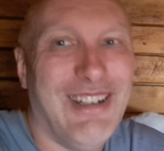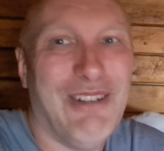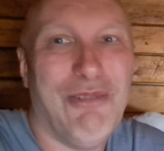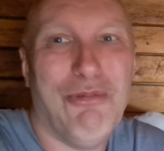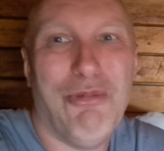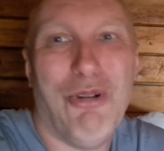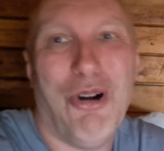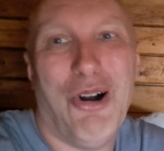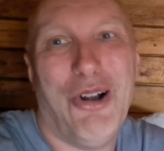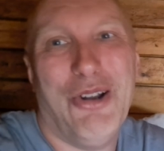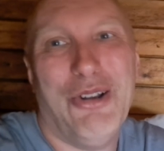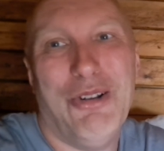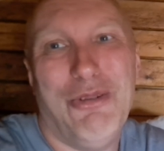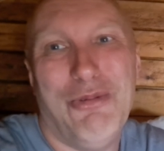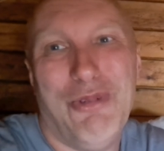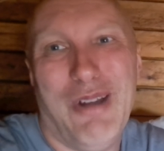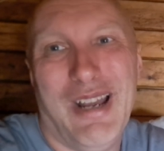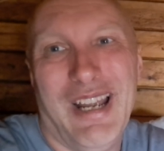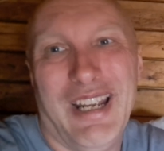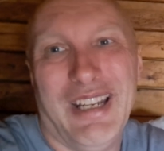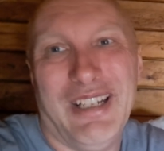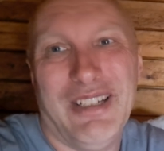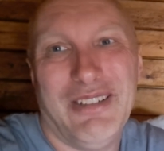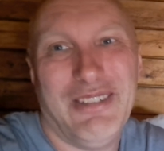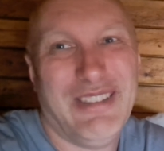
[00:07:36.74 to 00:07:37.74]
right
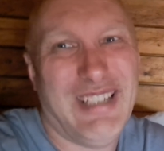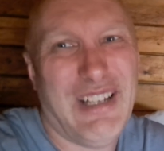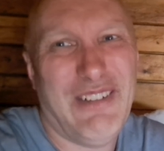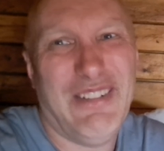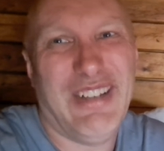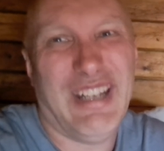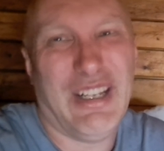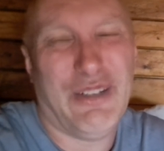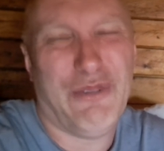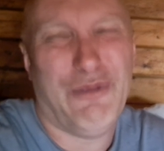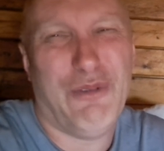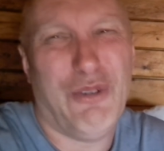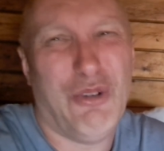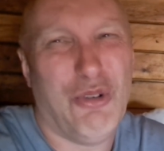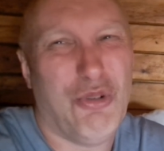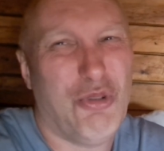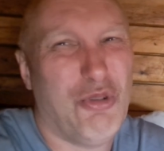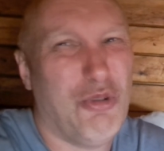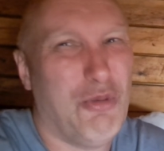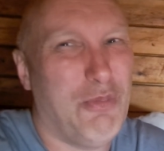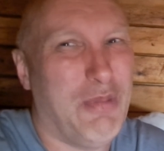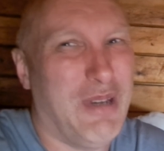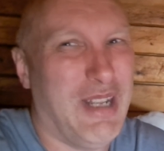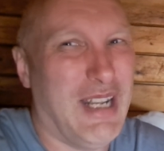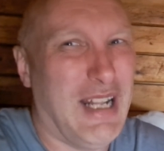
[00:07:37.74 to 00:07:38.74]
away. Then he gets
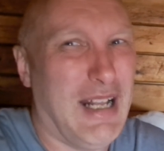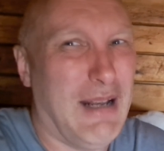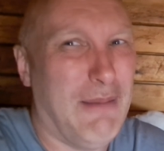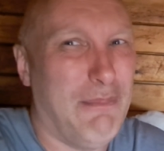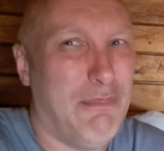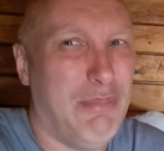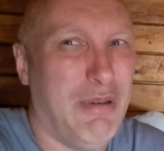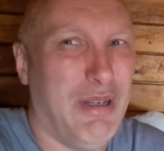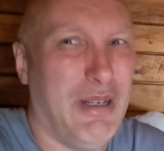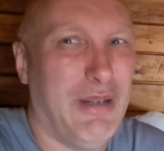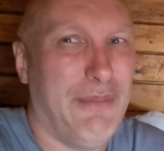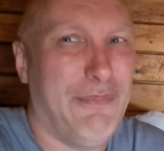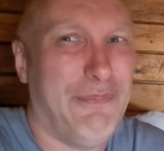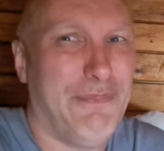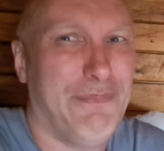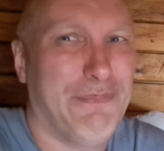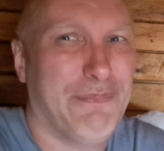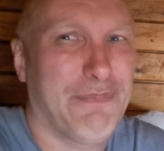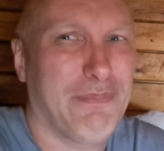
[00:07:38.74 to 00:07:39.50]
fucked up at that bit.